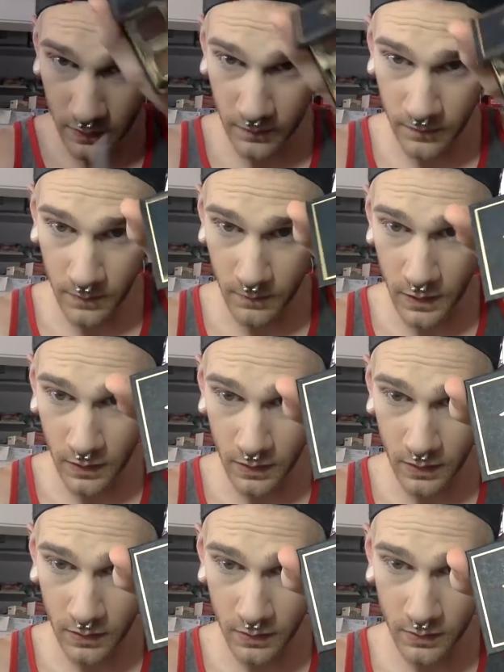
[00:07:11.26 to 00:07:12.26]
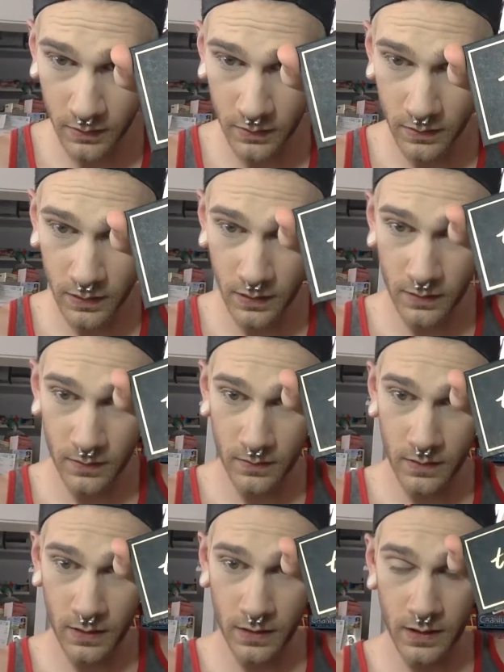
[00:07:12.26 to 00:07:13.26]
It's from the
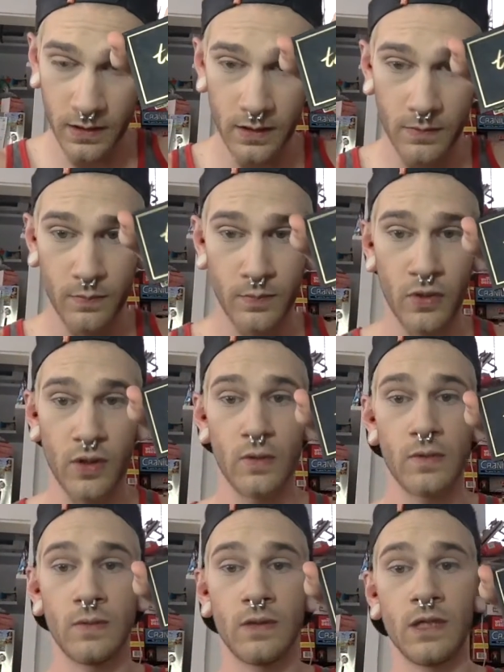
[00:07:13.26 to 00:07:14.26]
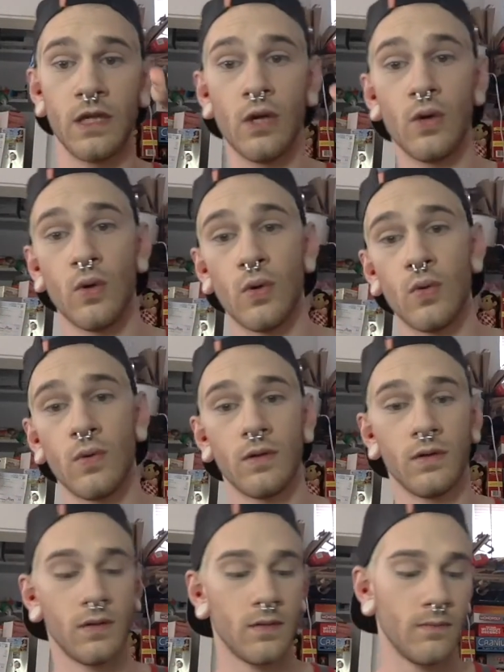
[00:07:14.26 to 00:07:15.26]
Tarteist Pro To Go
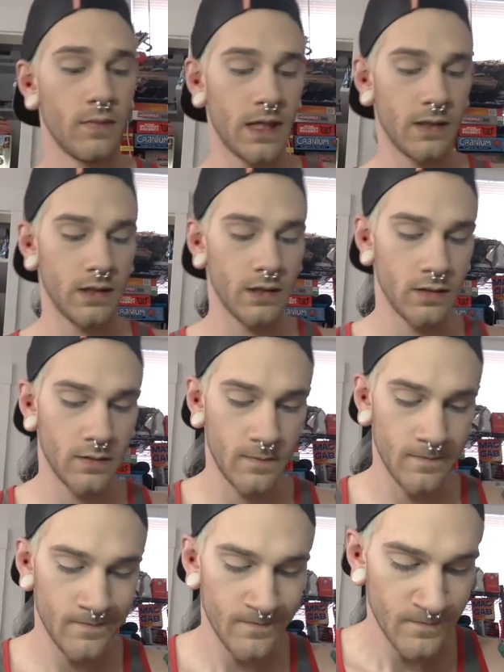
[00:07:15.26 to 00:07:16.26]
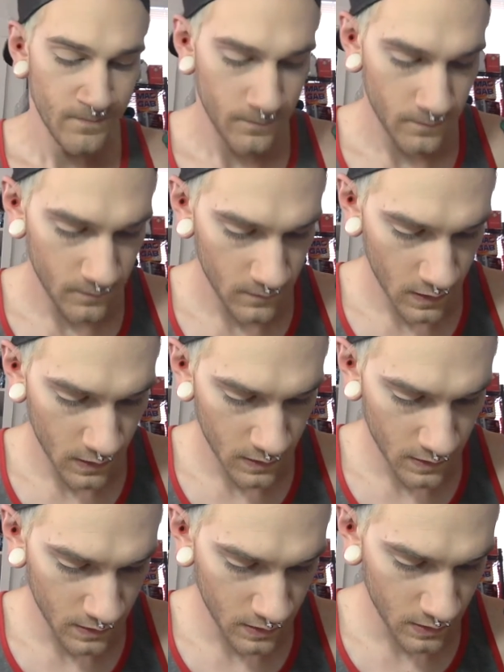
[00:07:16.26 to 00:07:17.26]
palette. I
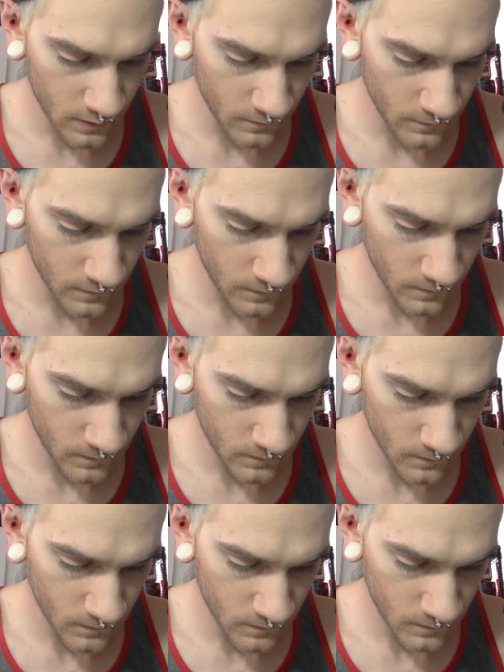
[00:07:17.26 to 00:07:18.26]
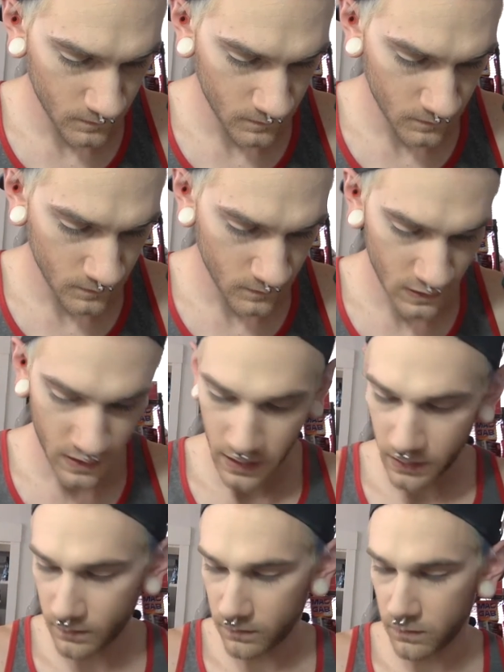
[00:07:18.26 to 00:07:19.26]
just kind of
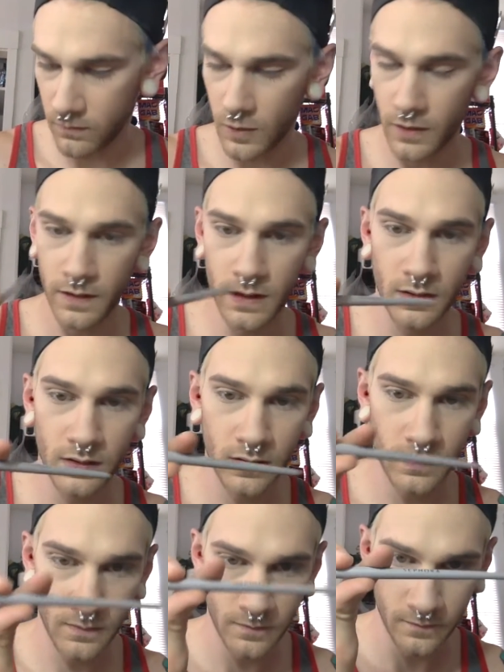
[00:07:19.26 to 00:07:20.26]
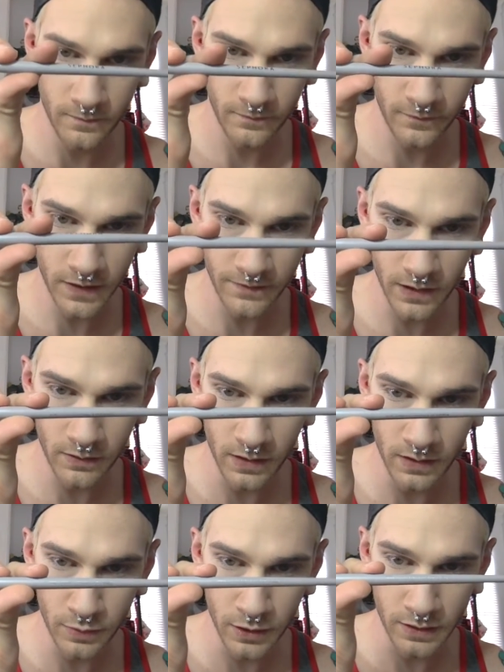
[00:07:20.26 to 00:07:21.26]
take one of these fluffy
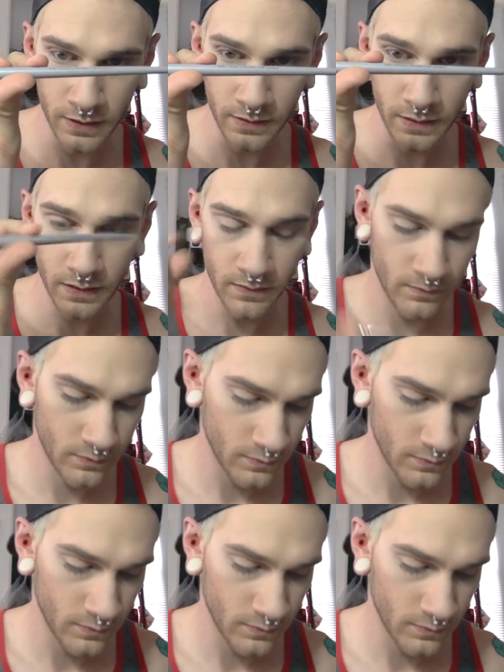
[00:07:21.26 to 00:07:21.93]
crease brushes.